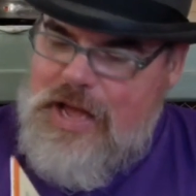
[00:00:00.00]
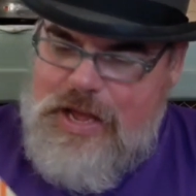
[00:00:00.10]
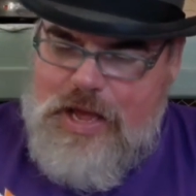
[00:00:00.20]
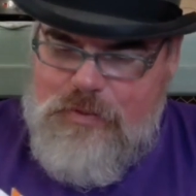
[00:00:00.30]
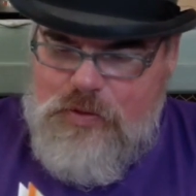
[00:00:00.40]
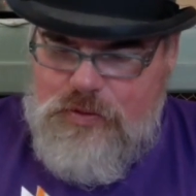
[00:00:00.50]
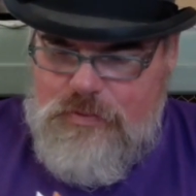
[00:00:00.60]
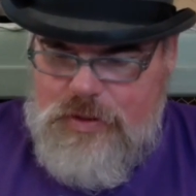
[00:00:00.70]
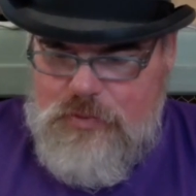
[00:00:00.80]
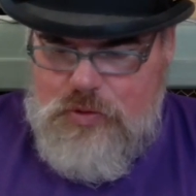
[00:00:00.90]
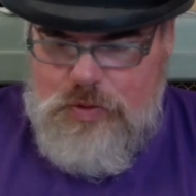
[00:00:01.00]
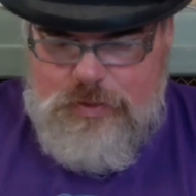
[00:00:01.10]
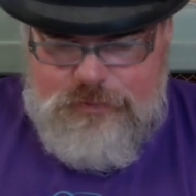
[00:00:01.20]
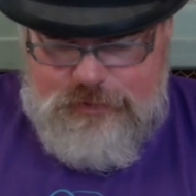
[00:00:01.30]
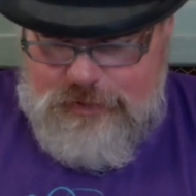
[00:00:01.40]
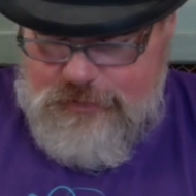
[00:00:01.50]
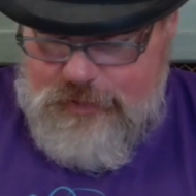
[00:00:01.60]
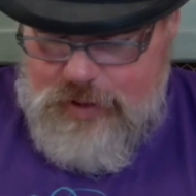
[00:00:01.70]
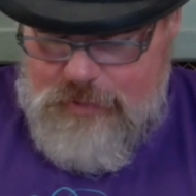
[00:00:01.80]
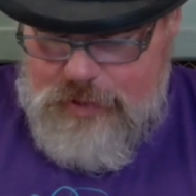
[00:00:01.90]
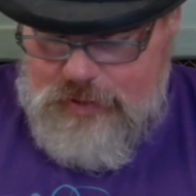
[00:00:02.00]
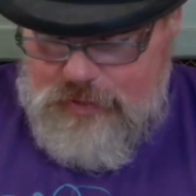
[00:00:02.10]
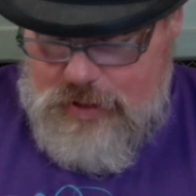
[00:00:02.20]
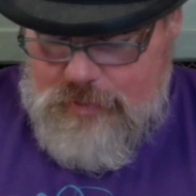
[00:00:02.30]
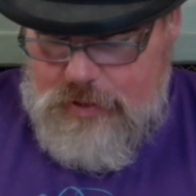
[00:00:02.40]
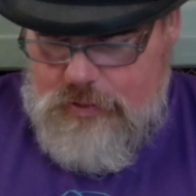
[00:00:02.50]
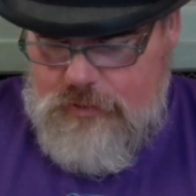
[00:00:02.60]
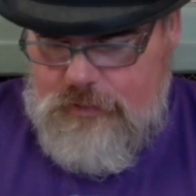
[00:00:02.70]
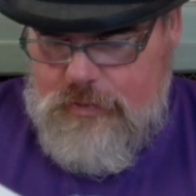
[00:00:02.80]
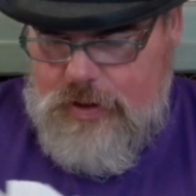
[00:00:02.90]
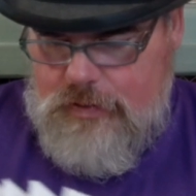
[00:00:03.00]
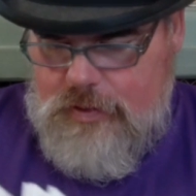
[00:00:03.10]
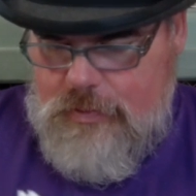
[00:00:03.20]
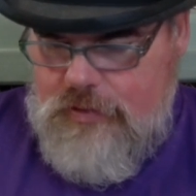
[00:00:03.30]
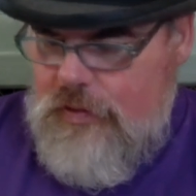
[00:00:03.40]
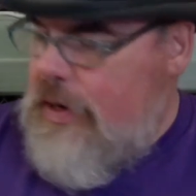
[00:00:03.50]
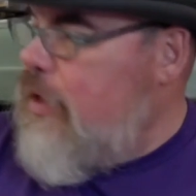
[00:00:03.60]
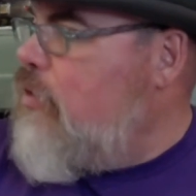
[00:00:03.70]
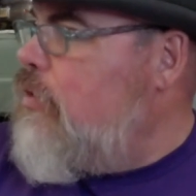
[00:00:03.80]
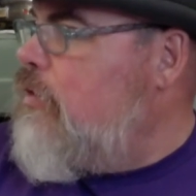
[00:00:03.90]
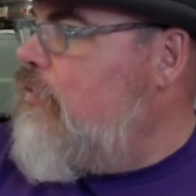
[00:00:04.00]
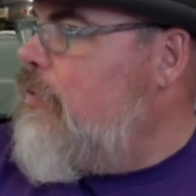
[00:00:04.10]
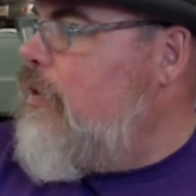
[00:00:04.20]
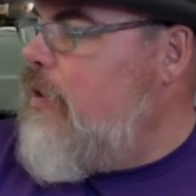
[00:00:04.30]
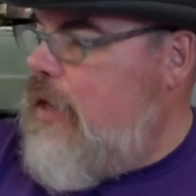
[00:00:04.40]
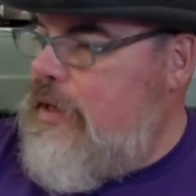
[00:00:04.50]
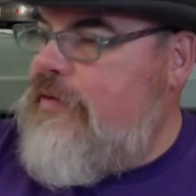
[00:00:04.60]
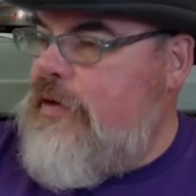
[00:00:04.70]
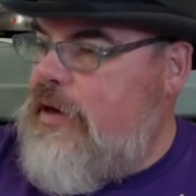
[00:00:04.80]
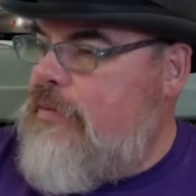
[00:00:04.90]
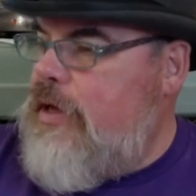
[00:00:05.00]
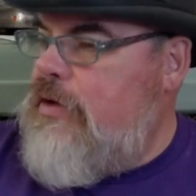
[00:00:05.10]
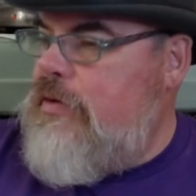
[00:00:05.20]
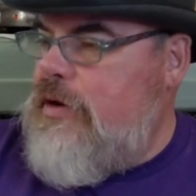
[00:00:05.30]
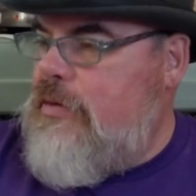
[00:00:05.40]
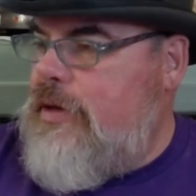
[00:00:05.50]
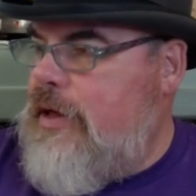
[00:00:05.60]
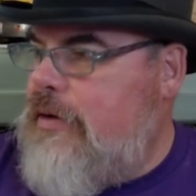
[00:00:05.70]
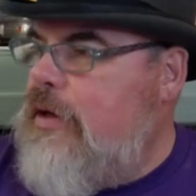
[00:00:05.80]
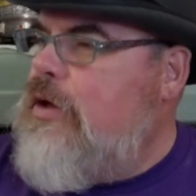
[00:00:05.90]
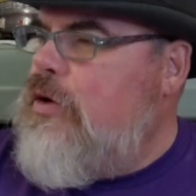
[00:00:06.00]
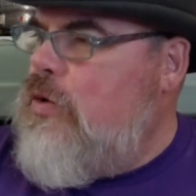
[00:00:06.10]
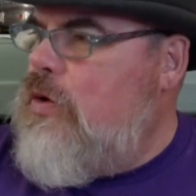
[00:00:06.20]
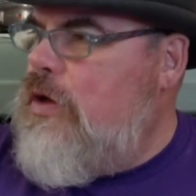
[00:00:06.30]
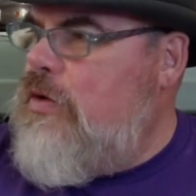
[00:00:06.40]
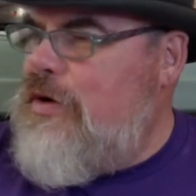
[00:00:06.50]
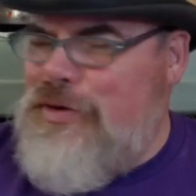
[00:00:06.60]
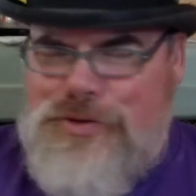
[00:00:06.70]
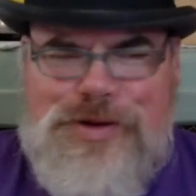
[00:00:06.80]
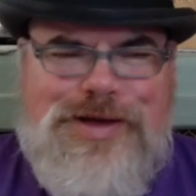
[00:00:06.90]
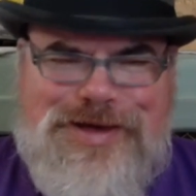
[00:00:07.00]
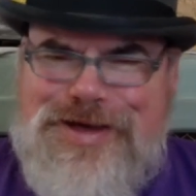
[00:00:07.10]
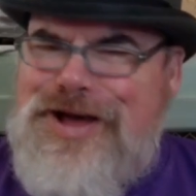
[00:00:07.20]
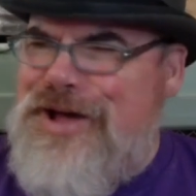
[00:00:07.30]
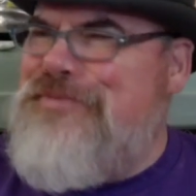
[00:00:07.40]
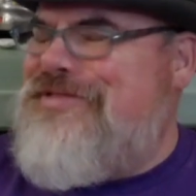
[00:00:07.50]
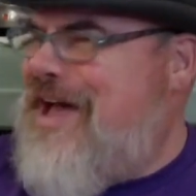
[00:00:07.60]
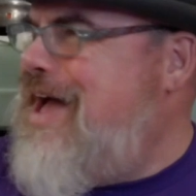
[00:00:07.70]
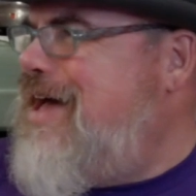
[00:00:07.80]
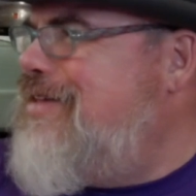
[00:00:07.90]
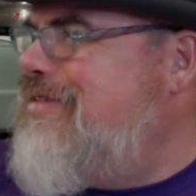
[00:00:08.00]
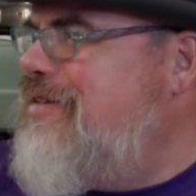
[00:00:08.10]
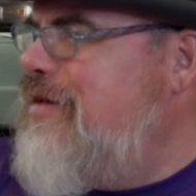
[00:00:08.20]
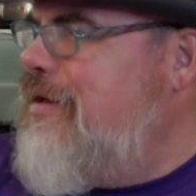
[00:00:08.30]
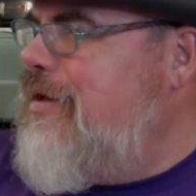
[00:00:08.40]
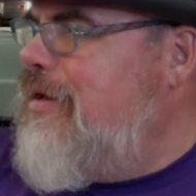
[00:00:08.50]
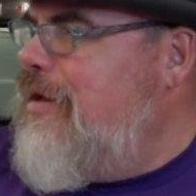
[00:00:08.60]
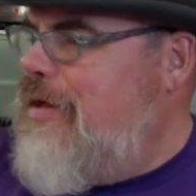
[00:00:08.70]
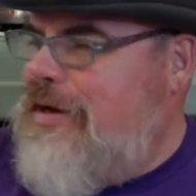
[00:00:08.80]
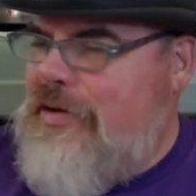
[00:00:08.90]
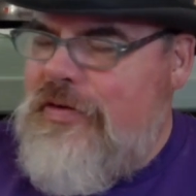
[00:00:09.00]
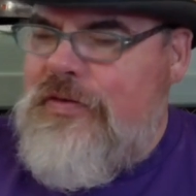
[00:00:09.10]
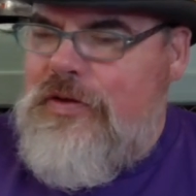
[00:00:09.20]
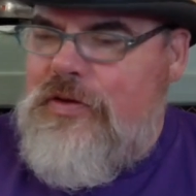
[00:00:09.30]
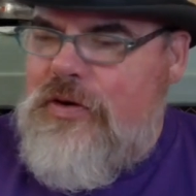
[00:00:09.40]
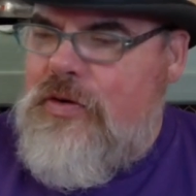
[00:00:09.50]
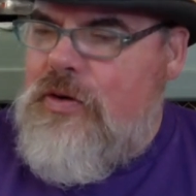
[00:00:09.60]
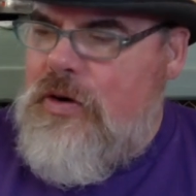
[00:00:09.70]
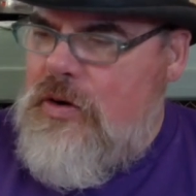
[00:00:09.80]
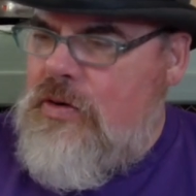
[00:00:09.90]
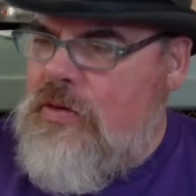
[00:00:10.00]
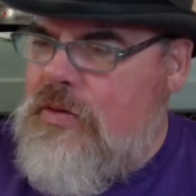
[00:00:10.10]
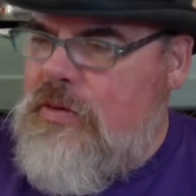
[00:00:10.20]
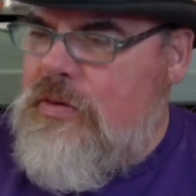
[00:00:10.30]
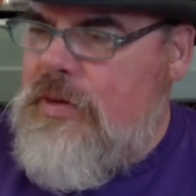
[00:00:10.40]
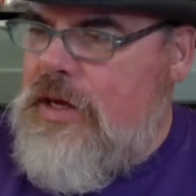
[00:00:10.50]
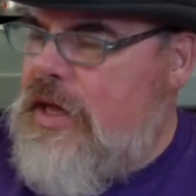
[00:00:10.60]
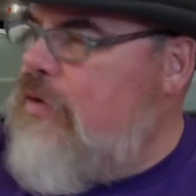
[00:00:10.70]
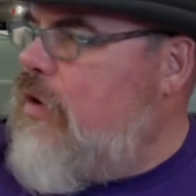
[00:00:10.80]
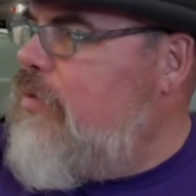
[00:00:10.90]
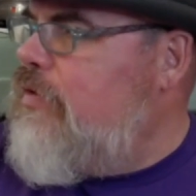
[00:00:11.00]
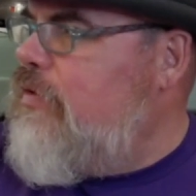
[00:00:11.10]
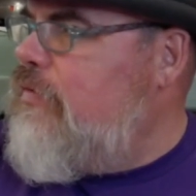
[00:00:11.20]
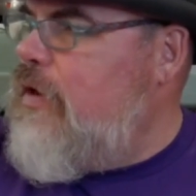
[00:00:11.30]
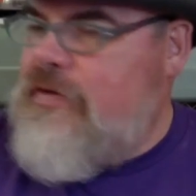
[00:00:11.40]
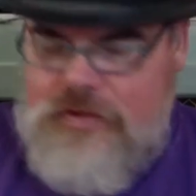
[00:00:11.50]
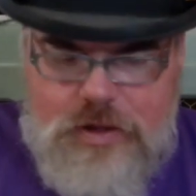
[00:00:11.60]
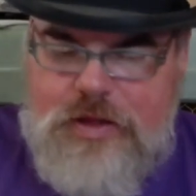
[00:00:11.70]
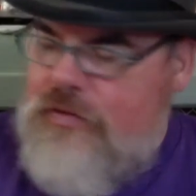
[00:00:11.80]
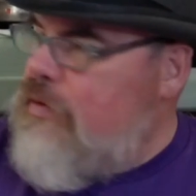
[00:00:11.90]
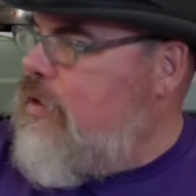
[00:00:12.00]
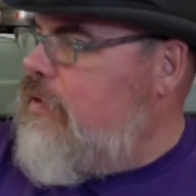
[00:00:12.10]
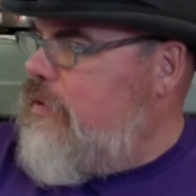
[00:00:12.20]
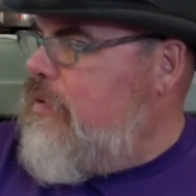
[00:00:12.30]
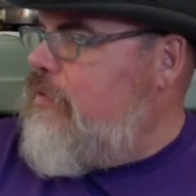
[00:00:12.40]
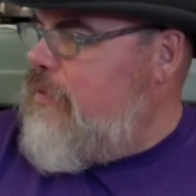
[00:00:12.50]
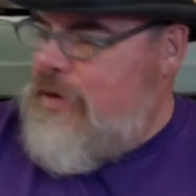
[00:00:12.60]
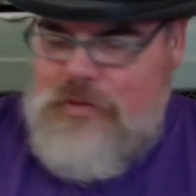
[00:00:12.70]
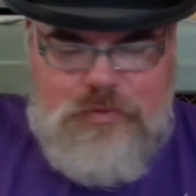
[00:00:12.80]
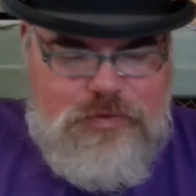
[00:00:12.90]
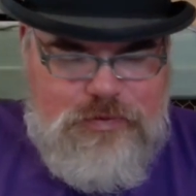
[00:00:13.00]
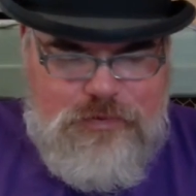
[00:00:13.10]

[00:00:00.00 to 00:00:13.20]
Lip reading: I am going to meet Mo Willems this year. I'm gonna do some. So I'm going to try to get a hold of him and go, hey, listen, can I meet you? And he'll be like, who are you? And I'll go, I'm Taz. And he'll go, oh, you mean Kenny Robinson's friend? I said, yeah, that's who it is. Kenny Robinson's